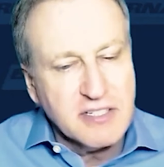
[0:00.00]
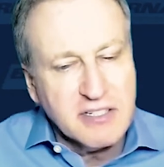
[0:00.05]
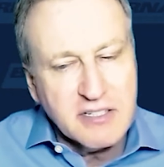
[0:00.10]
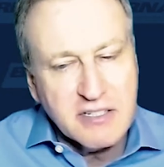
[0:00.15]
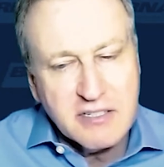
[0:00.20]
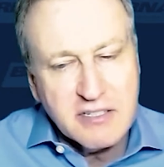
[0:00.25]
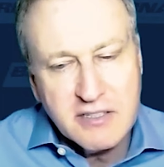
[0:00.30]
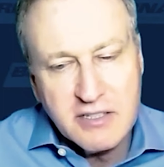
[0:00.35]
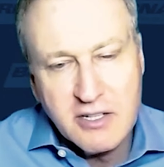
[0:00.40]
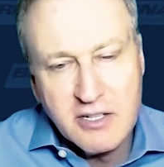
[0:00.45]

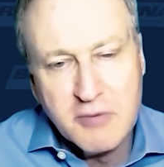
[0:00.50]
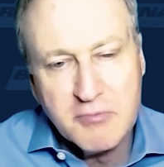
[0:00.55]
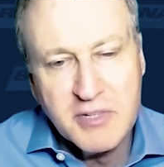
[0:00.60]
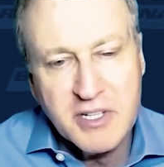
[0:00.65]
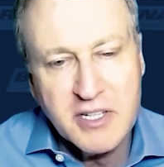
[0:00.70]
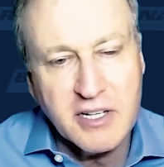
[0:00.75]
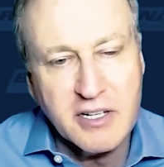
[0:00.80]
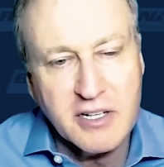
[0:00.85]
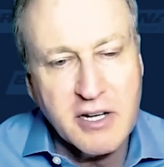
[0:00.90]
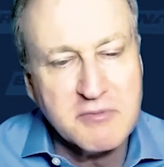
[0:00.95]
the, the company
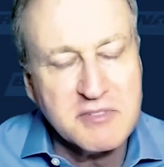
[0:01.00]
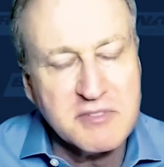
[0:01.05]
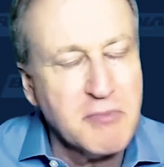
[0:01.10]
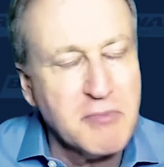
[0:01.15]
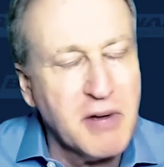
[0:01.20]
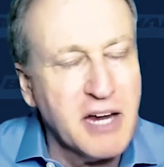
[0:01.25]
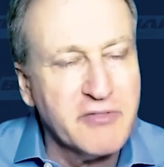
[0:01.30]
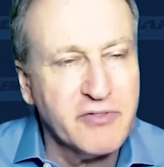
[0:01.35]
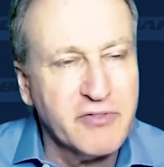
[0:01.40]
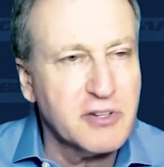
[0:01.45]
that comes to
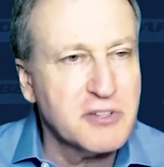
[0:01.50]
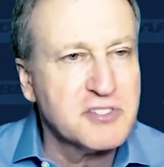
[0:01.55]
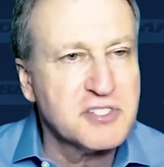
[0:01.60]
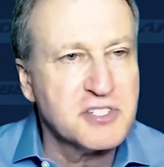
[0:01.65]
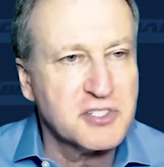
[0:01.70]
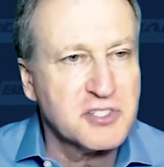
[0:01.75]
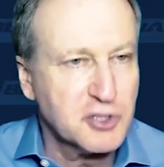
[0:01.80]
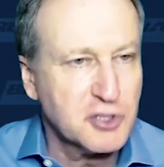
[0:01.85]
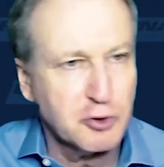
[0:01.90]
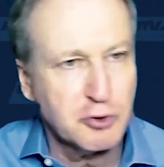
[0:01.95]
mind first
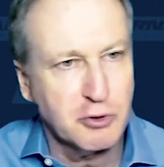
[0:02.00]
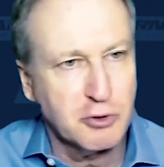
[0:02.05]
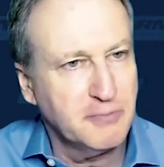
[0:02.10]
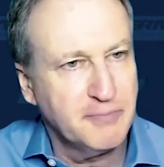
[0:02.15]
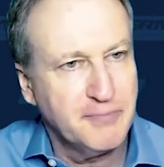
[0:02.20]
is Google.